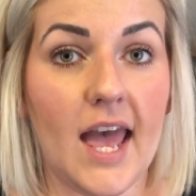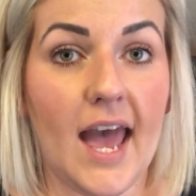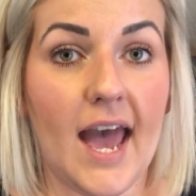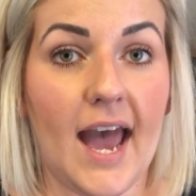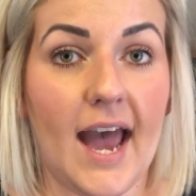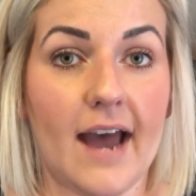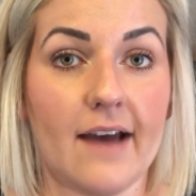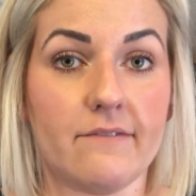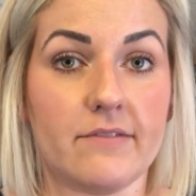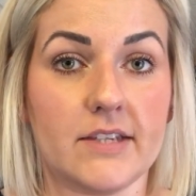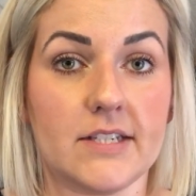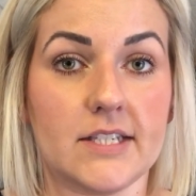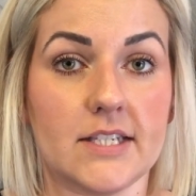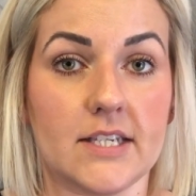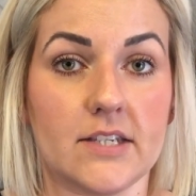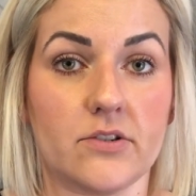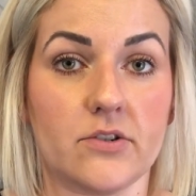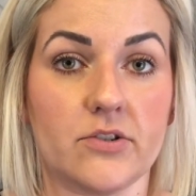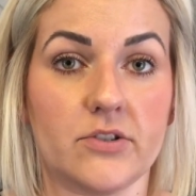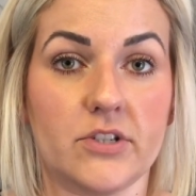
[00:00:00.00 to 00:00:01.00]
have the
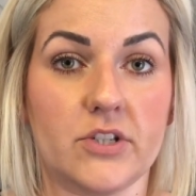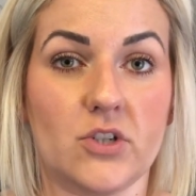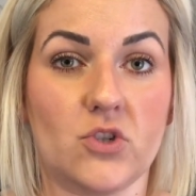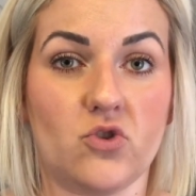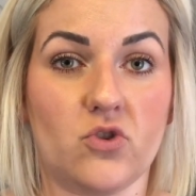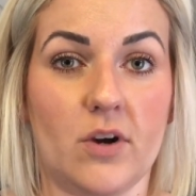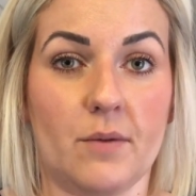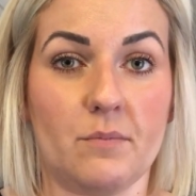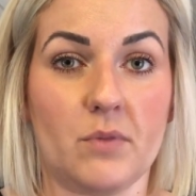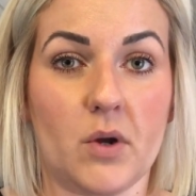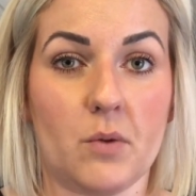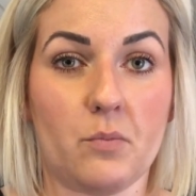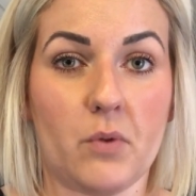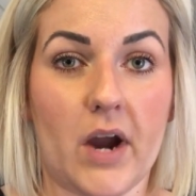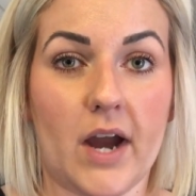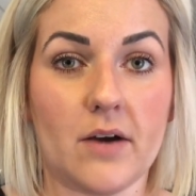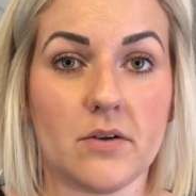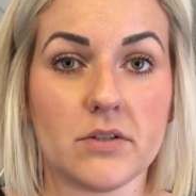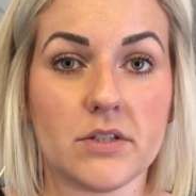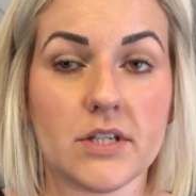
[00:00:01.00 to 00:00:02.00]
scissors to trim their
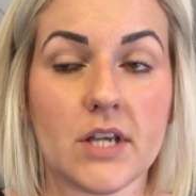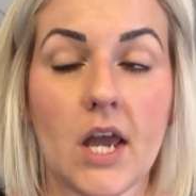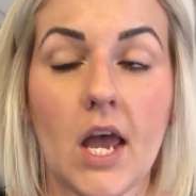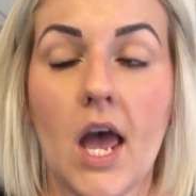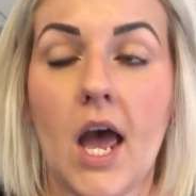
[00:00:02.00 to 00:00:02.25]
brows.